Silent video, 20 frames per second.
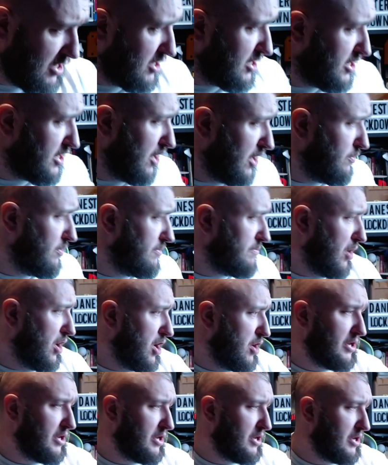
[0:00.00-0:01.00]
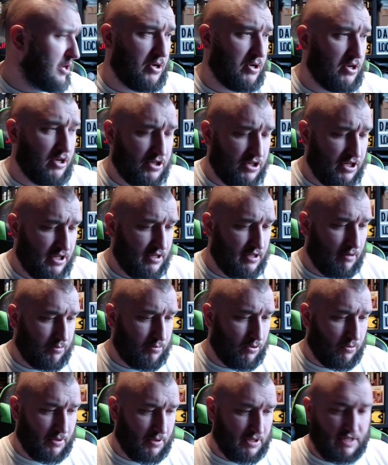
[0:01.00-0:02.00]
go with my only purchase that I
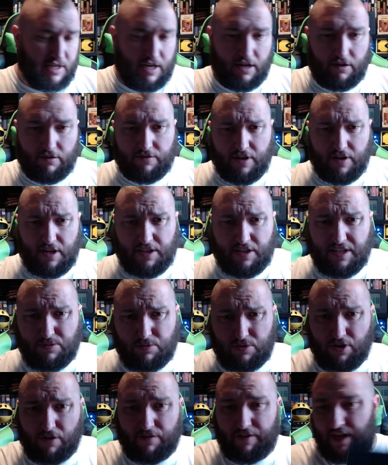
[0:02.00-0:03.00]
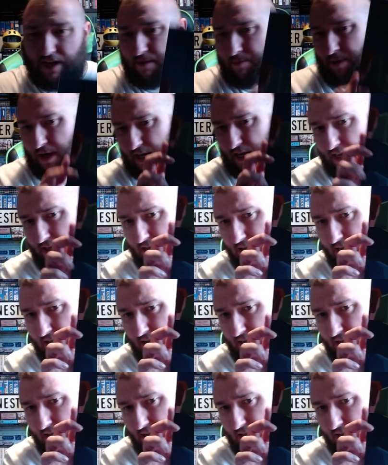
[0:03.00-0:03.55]
bought myself. This was off eBay,